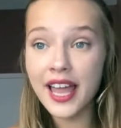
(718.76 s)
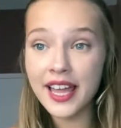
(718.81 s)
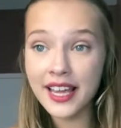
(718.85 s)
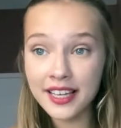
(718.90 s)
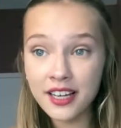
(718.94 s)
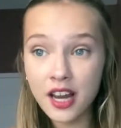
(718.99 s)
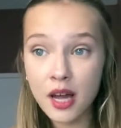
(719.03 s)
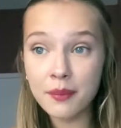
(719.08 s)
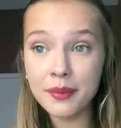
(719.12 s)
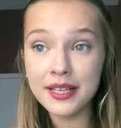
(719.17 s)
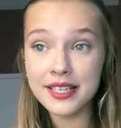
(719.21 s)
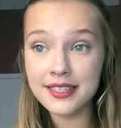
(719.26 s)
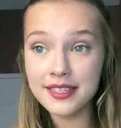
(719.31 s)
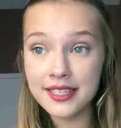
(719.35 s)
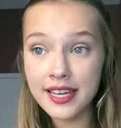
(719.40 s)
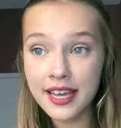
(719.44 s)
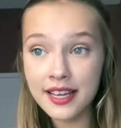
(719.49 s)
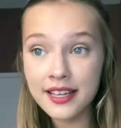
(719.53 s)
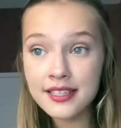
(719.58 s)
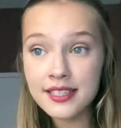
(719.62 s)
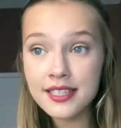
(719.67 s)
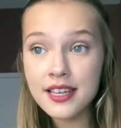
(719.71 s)
economic
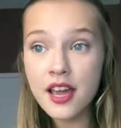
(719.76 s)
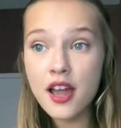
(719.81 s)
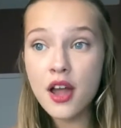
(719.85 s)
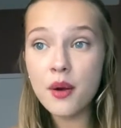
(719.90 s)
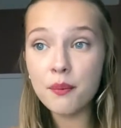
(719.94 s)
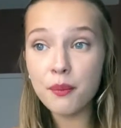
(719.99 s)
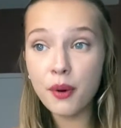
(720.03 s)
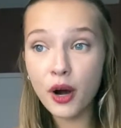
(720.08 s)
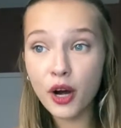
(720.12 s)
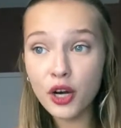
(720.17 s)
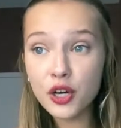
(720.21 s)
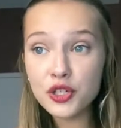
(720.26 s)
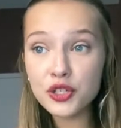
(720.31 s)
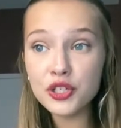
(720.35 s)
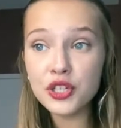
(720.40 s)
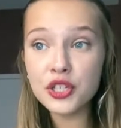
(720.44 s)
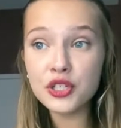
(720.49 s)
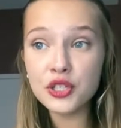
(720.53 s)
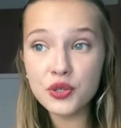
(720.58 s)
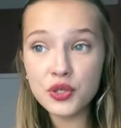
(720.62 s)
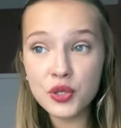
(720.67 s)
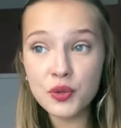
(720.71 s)
stance
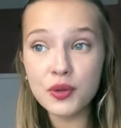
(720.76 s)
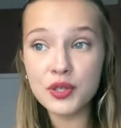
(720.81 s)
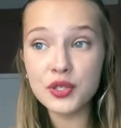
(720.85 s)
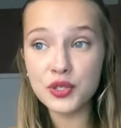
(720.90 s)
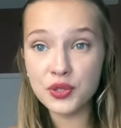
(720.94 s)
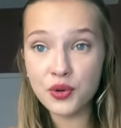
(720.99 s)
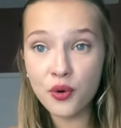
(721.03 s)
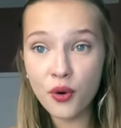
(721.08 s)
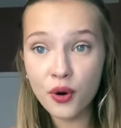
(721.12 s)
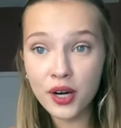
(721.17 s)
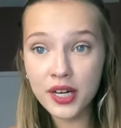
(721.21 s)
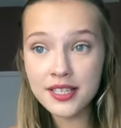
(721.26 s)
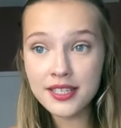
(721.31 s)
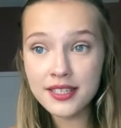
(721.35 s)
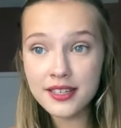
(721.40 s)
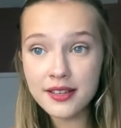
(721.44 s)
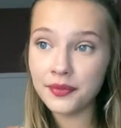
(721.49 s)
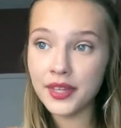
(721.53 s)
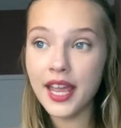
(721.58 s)
partially due to its tourism